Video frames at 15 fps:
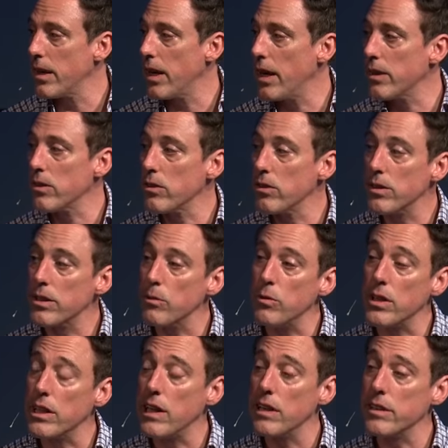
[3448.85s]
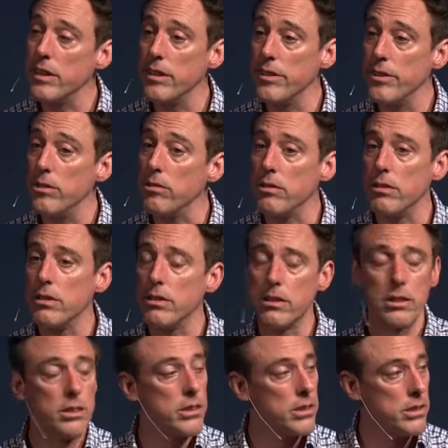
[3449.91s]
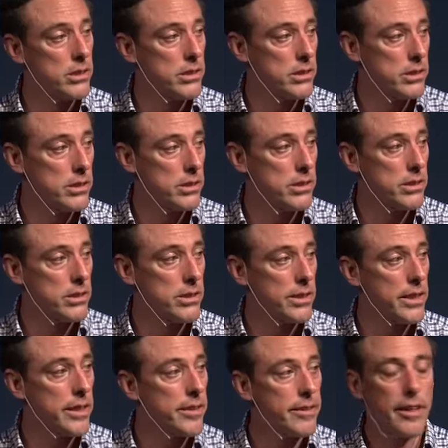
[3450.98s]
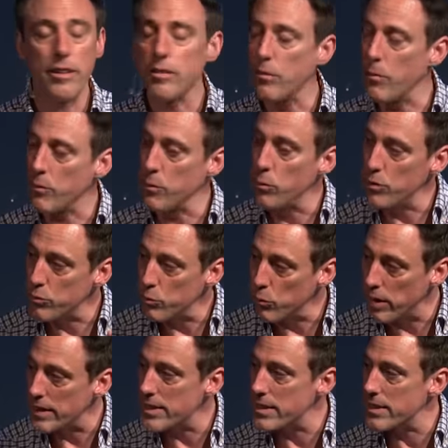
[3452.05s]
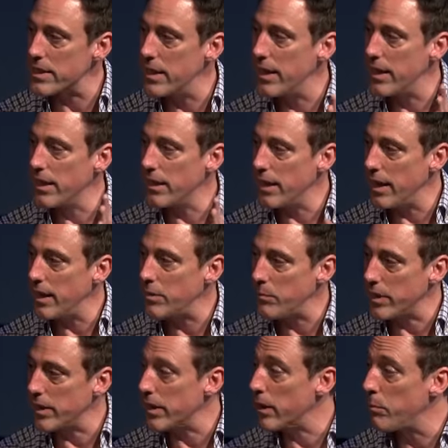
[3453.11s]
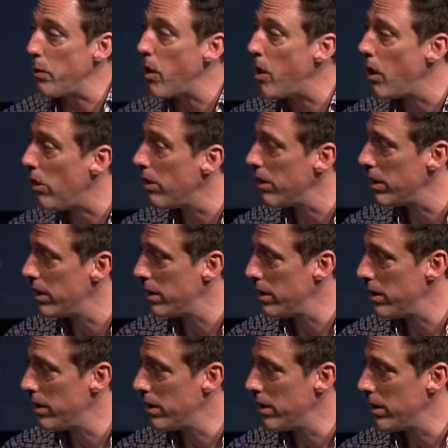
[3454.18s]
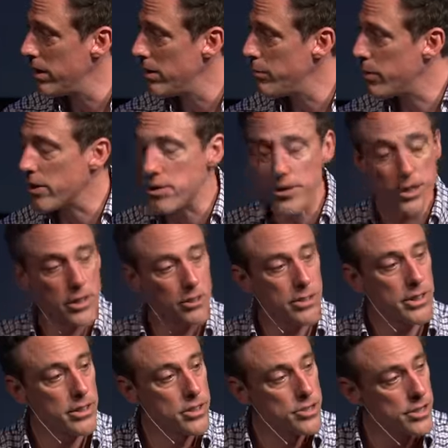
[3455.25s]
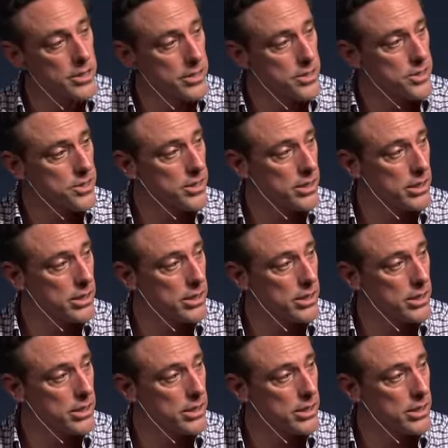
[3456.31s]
And look at what God can do. He can take someone who was once the enemy, like a Paul, persecuting the church,